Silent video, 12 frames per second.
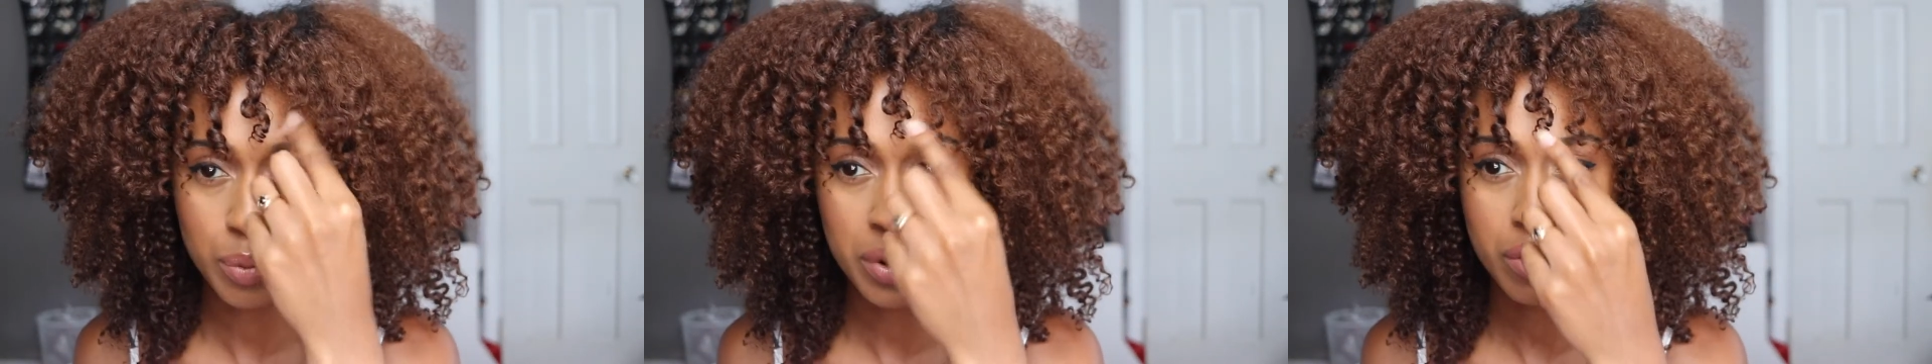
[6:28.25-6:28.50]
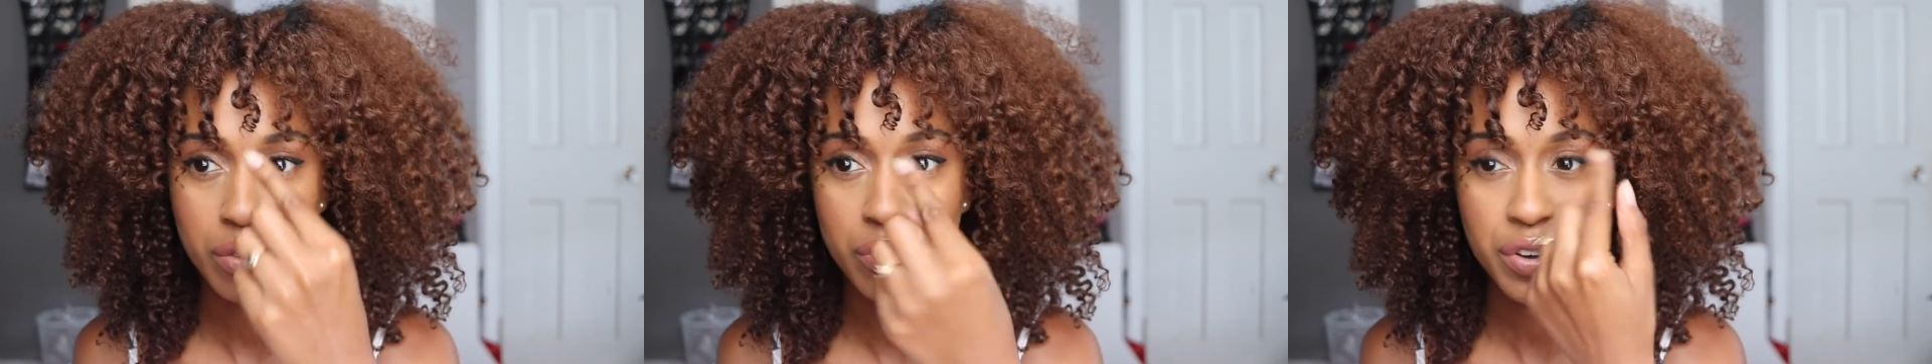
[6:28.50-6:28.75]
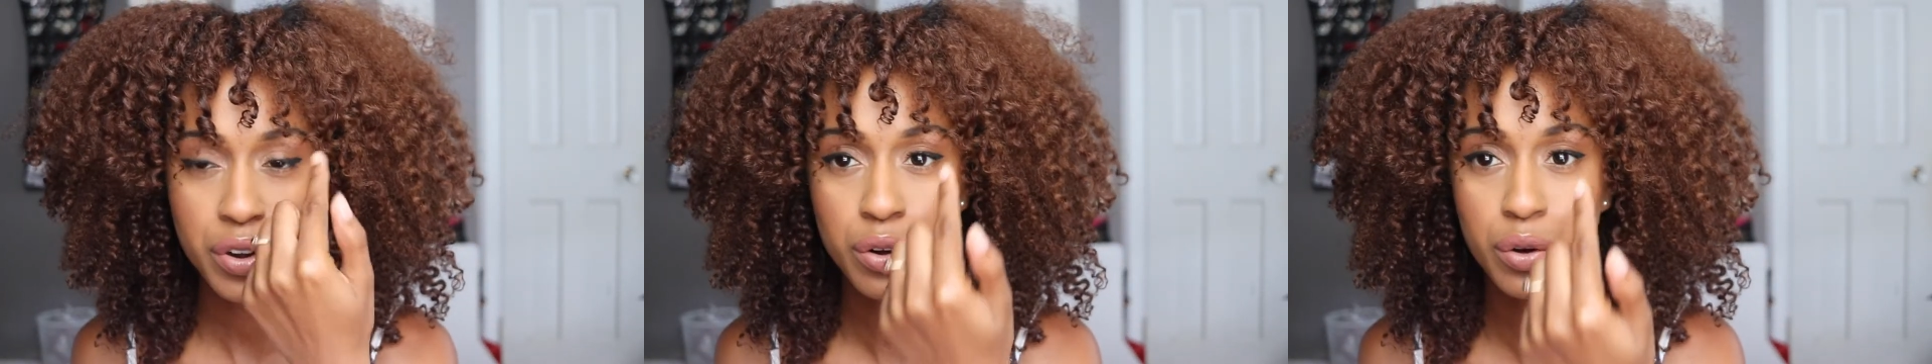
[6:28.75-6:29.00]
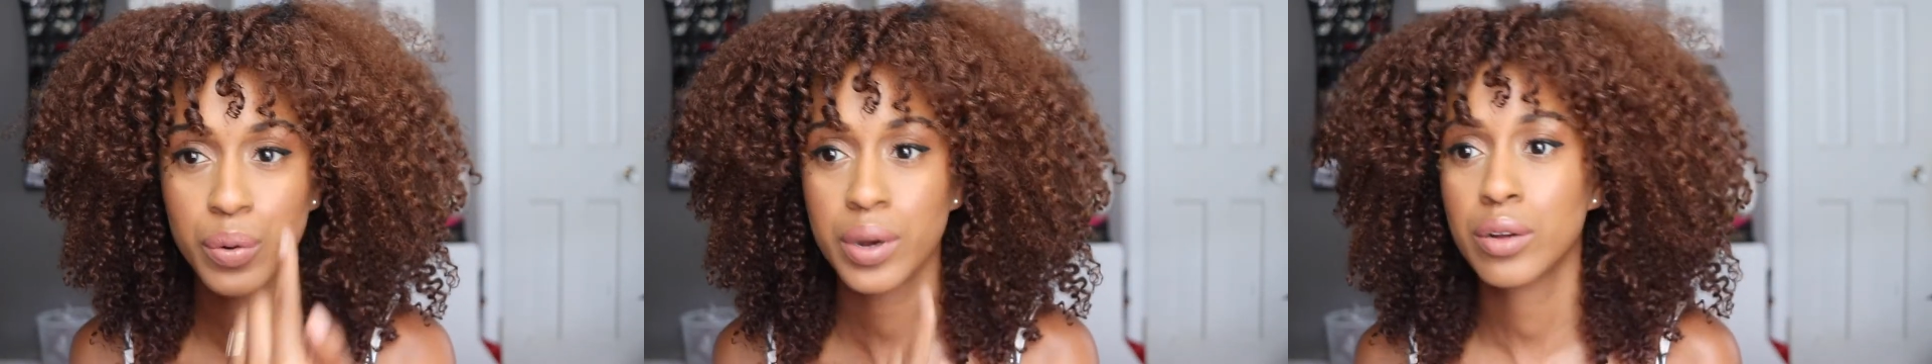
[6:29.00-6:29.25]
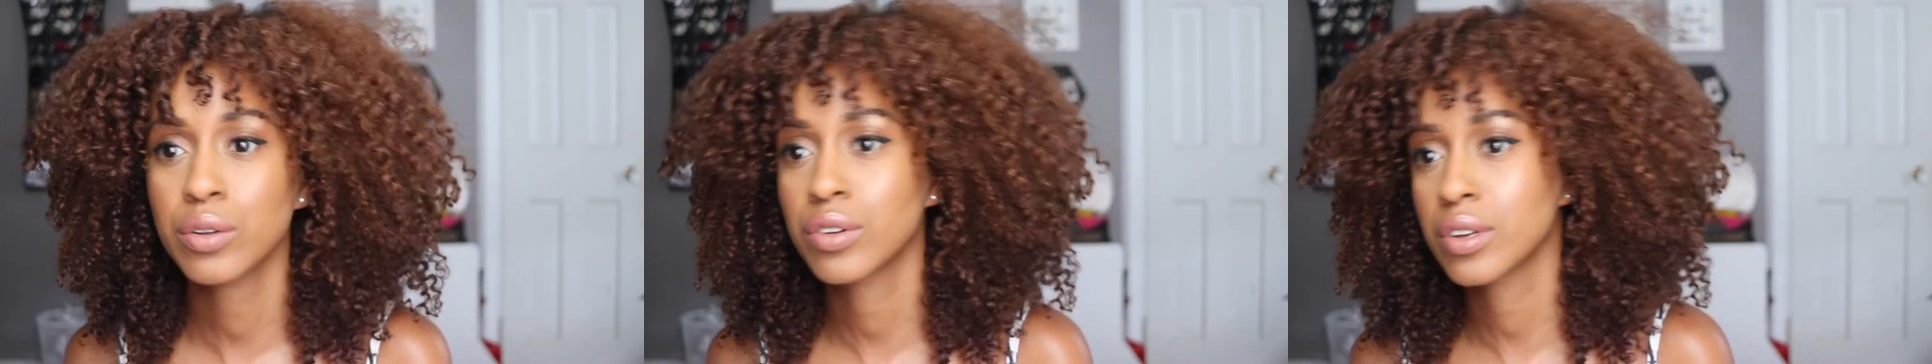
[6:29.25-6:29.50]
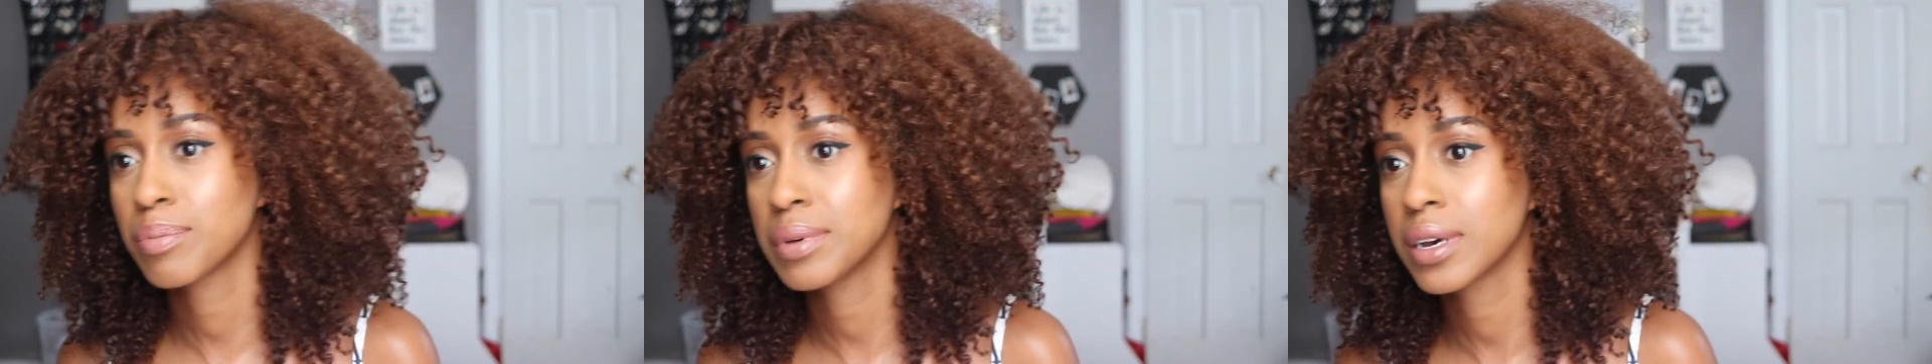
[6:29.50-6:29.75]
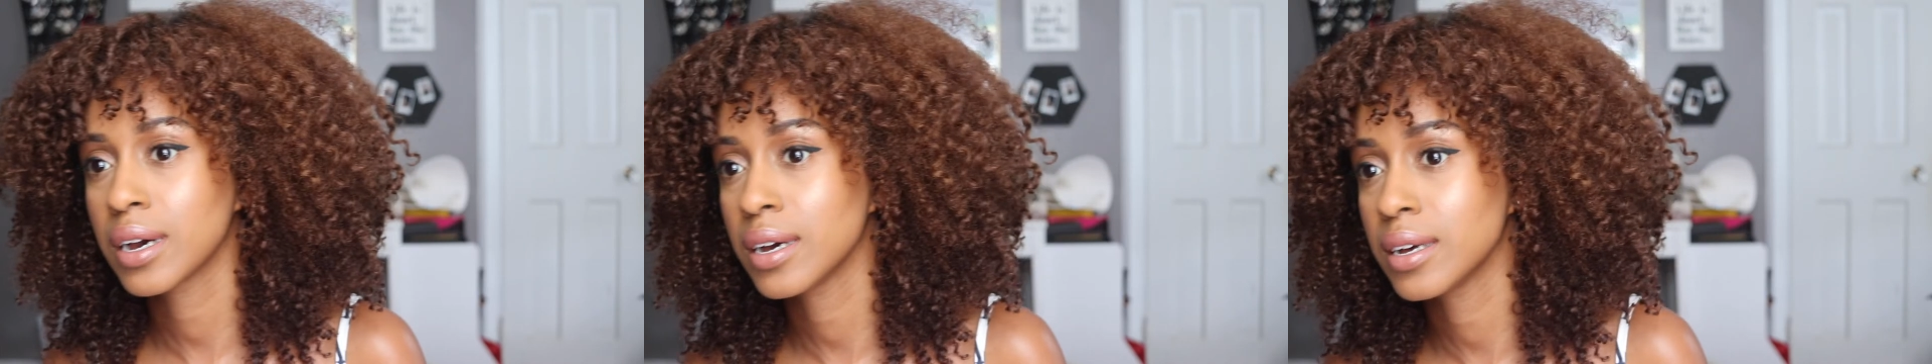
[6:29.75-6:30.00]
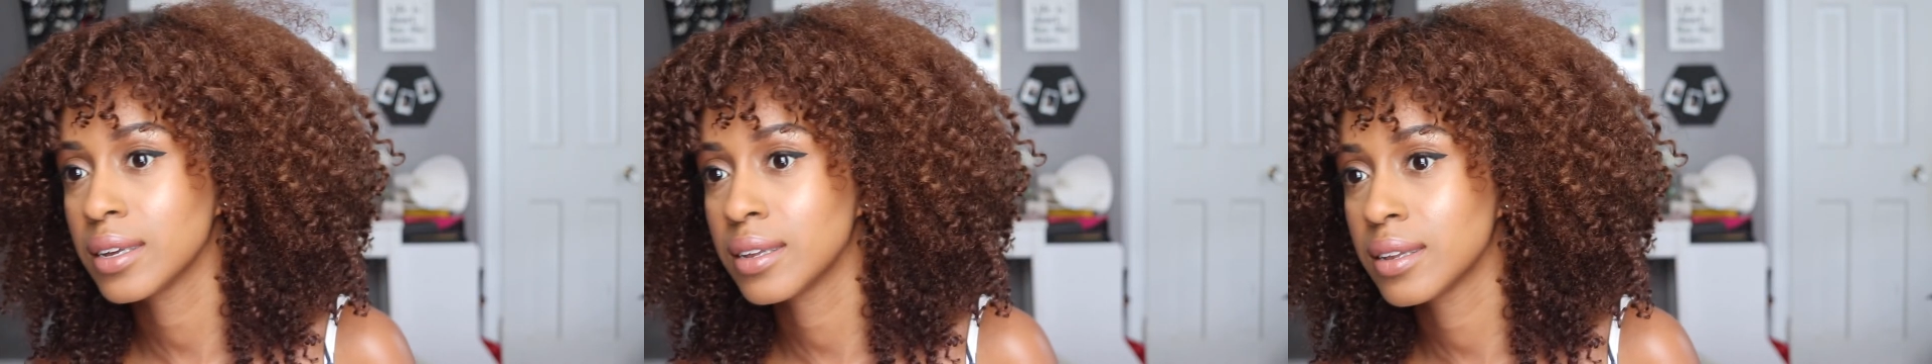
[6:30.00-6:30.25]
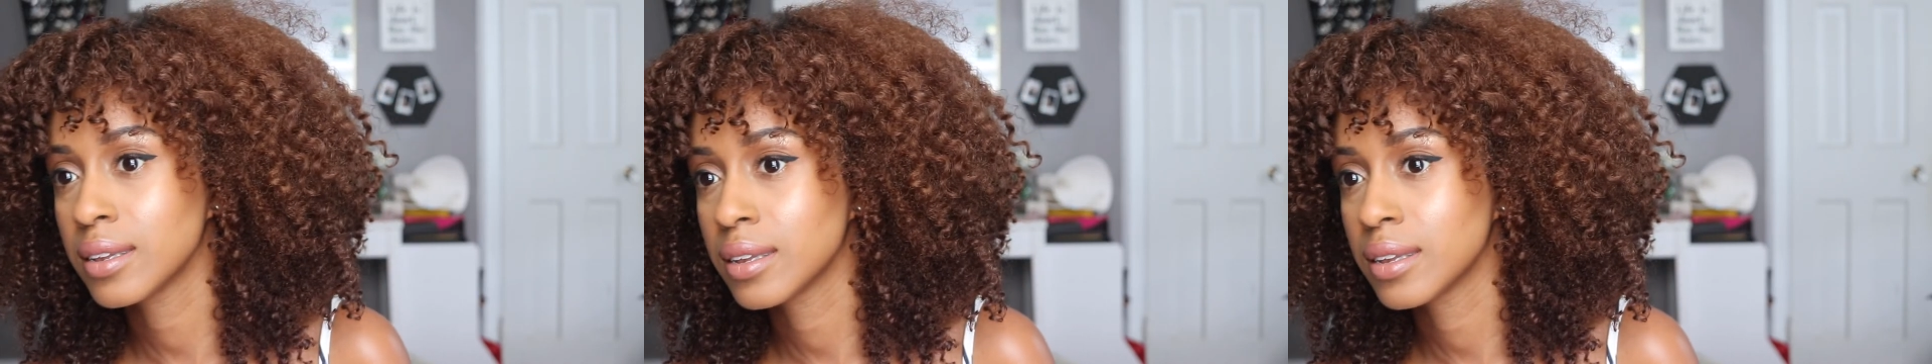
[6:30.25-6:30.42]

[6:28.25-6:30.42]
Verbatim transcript: bit of a finger coil just because